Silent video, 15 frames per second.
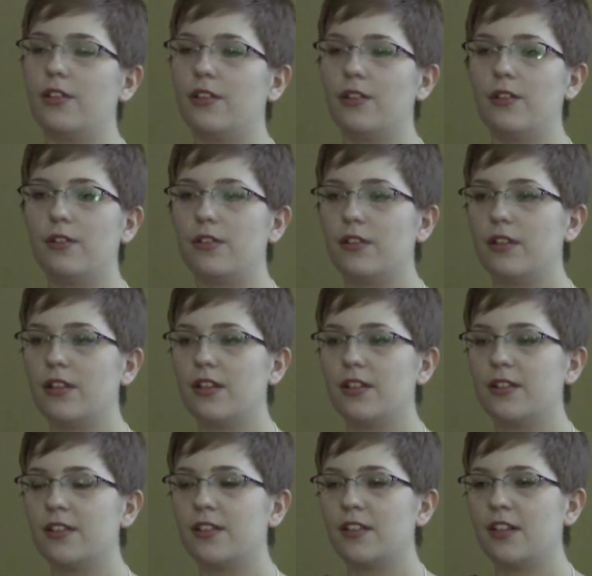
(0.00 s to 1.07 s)
you know,
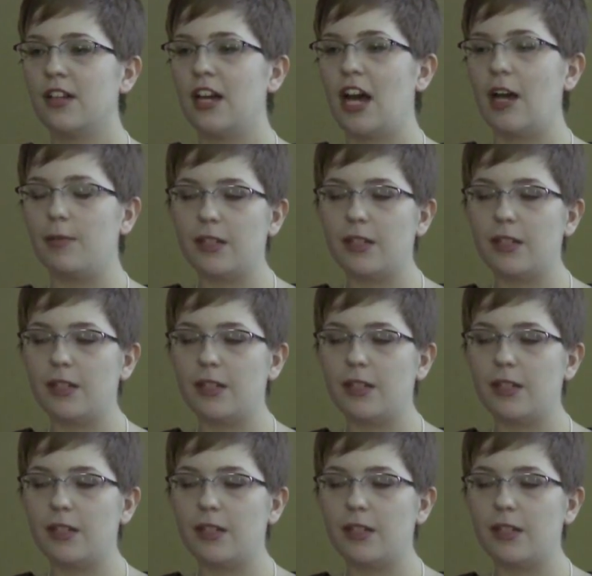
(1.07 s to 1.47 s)
I